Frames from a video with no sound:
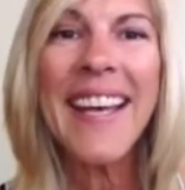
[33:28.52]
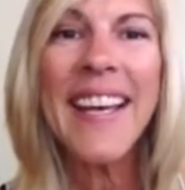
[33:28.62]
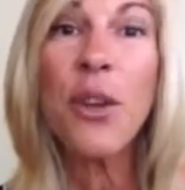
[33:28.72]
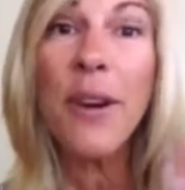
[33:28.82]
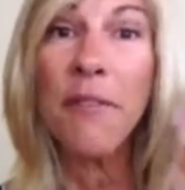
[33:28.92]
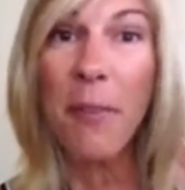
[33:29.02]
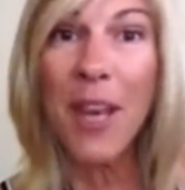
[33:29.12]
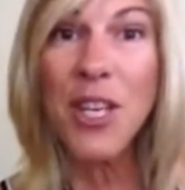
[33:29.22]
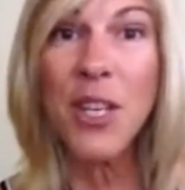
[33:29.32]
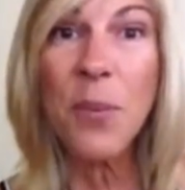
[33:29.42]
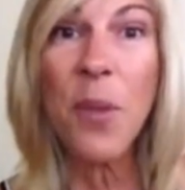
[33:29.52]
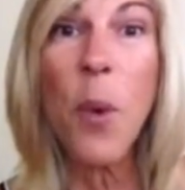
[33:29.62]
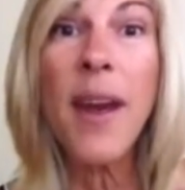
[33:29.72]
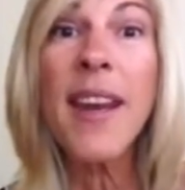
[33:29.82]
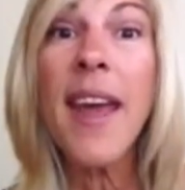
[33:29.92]
your information
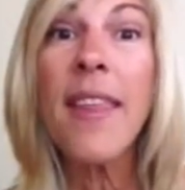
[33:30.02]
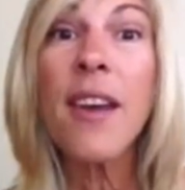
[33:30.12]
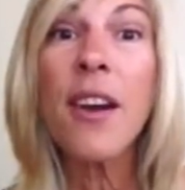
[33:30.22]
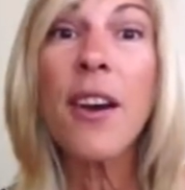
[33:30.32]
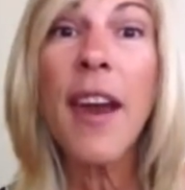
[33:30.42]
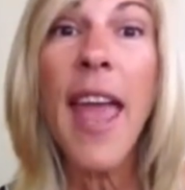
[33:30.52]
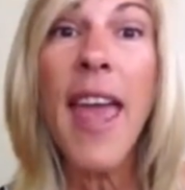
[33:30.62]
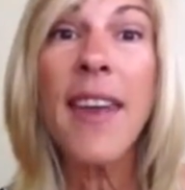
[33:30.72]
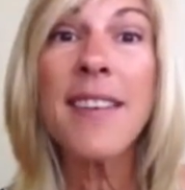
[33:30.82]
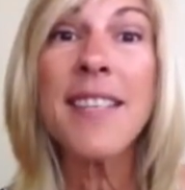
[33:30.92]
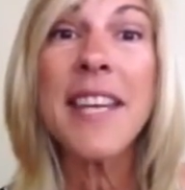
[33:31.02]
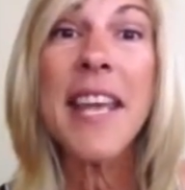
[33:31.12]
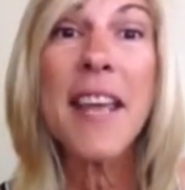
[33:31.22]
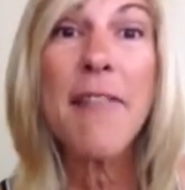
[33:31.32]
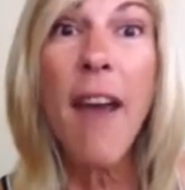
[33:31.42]
with one another. And
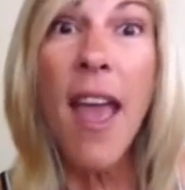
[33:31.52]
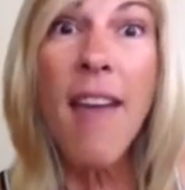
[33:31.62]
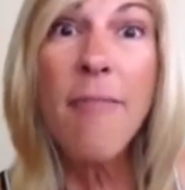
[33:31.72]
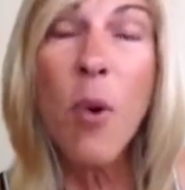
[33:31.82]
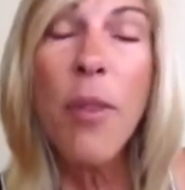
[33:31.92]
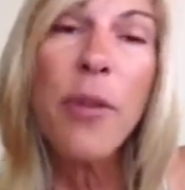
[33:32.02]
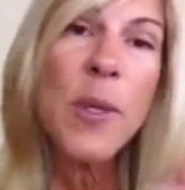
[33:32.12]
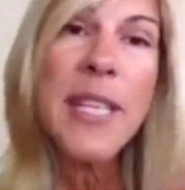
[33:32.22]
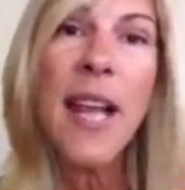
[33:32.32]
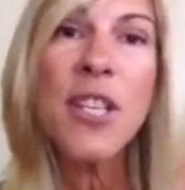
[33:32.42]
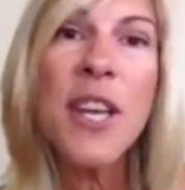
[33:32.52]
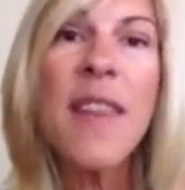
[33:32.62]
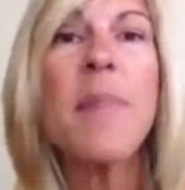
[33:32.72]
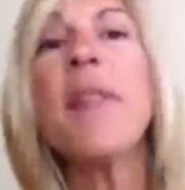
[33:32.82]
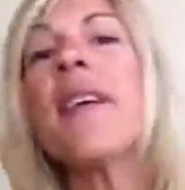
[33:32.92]
if I have more thoughts, I'll
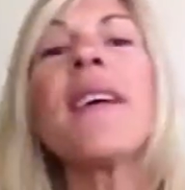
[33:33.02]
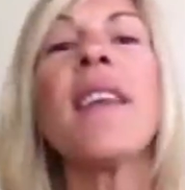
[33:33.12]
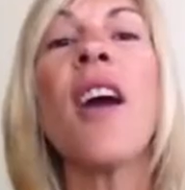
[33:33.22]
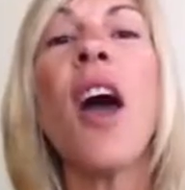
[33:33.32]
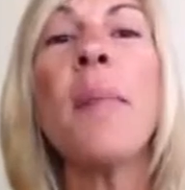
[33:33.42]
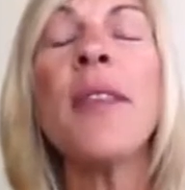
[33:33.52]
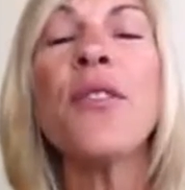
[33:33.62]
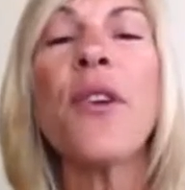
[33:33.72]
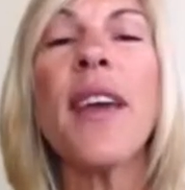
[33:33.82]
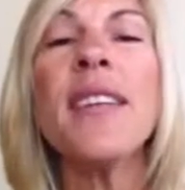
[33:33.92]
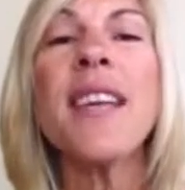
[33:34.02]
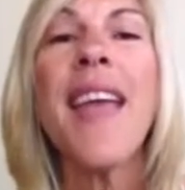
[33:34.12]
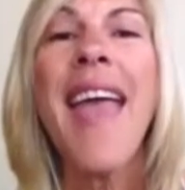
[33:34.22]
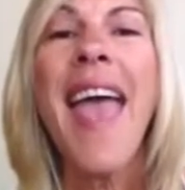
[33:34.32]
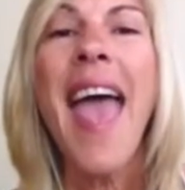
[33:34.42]
share them in the comment thread.
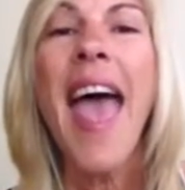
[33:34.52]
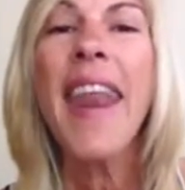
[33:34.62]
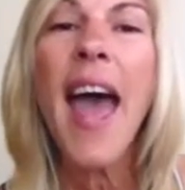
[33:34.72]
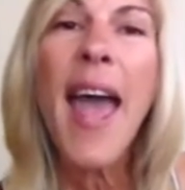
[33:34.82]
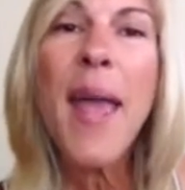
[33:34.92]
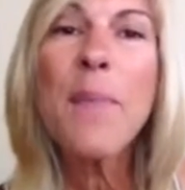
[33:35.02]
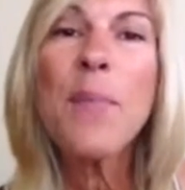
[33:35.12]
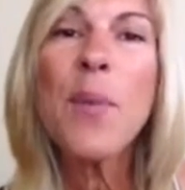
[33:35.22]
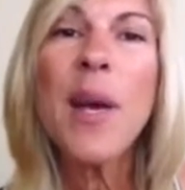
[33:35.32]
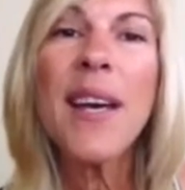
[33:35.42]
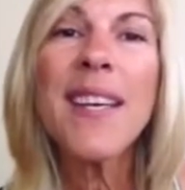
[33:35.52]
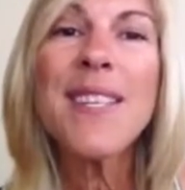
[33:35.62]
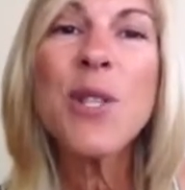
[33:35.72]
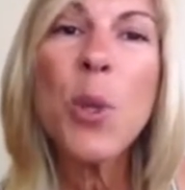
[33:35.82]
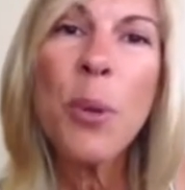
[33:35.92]
And I
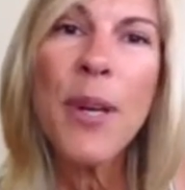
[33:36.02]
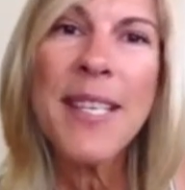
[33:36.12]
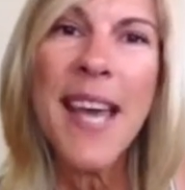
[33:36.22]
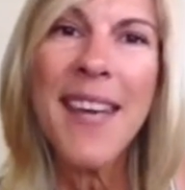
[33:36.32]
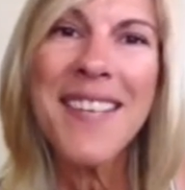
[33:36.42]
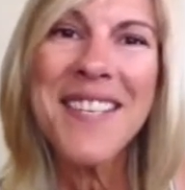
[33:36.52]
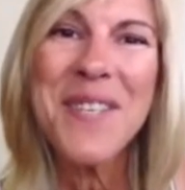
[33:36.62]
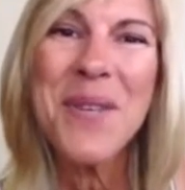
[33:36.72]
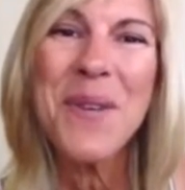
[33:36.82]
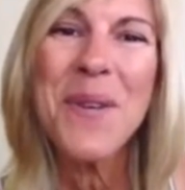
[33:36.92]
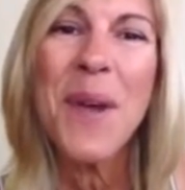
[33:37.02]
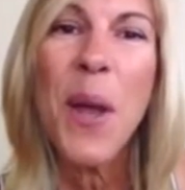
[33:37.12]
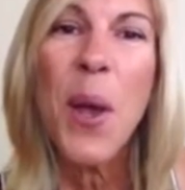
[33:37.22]
am super excited to